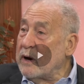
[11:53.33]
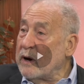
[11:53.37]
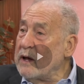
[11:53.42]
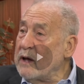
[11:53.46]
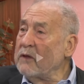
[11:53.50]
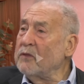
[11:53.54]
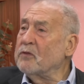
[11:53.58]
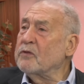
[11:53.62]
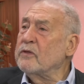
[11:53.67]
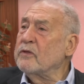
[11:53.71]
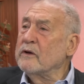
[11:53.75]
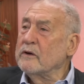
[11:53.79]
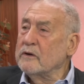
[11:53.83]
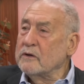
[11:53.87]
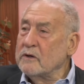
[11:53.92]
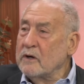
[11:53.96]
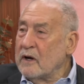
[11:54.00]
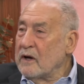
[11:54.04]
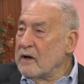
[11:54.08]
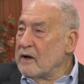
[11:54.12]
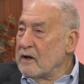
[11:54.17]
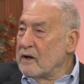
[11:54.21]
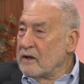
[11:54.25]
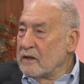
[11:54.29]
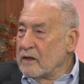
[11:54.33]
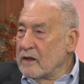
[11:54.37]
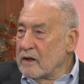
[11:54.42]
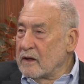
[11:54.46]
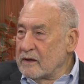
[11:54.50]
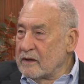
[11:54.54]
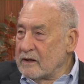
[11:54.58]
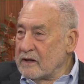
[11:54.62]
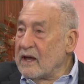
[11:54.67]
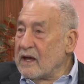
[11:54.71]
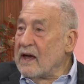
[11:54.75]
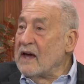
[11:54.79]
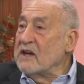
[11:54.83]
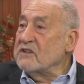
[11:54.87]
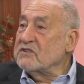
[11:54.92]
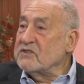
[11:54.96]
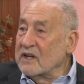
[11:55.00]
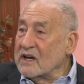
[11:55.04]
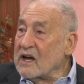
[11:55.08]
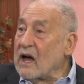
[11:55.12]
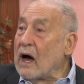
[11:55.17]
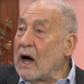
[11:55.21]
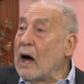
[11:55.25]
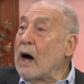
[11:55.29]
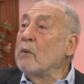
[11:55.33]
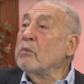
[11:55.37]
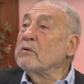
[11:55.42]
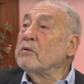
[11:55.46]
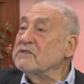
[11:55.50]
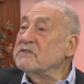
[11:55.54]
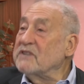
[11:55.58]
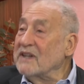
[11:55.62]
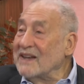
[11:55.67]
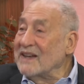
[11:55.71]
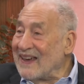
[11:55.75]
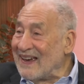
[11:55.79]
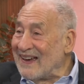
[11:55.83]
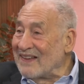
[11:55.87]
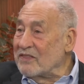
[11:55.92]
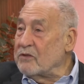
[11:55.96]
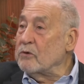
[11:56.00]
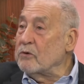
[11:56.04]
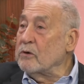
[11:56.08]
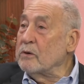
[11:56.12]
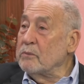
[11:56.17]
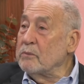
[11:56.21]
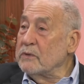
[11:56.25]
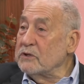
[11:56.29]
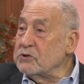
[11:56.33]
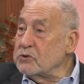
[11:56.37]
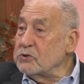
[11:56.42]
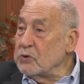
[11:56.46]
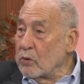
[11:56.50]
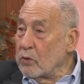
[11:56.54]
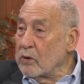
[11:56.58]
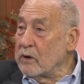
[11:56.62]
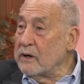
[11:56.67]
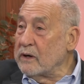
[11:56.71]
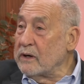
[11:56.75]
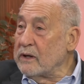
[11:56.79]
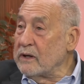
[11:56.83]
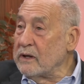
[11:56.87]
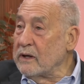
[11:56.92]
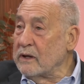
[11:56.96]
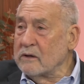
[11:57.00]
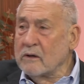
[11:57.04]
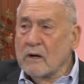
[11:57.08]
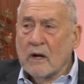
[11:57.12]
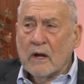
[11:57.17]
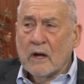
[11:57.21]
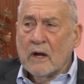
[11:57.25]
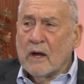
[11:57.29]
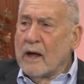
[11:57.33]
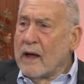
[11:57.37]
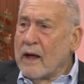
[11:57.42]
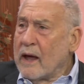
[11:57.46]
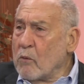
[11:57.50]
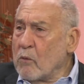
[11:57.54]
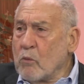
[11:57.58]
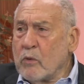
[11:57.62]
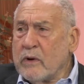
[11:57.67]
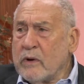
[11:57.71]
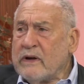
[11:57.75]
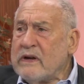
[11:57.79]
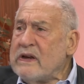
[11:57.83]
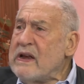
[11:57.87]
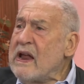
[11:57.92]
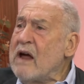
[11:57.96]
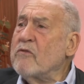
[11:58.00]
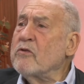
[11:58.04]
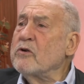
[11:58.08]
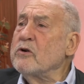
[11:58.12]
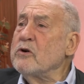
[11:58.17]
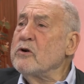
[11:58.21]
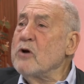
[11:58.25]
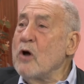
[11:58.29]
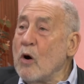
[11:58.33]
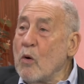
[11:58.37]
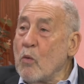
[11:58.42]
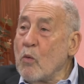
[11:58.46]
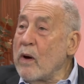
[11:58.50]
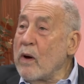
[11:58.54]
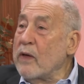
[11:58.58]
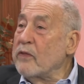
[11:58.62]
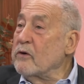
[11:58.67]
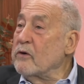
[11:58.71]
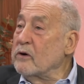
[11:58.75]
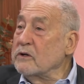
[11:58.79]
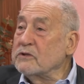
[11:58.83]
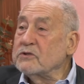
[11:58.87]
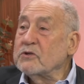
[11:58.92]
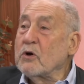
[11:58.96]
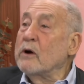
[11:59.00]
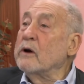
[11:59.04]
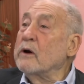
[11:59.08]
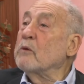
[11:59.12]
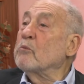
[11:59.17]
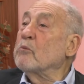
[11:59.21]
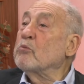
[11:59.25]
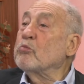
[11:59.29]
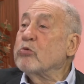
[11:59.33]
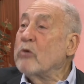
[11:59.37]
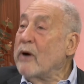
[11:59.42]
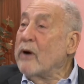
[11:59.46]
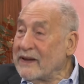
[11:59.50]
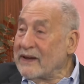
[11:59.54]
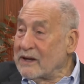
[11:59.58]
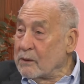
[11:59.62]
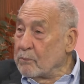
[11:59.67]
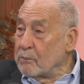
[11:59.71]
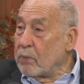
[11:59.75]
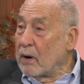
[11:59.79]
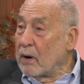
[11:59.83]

There, he has to cobble together a majority, and we never know whether it's going to break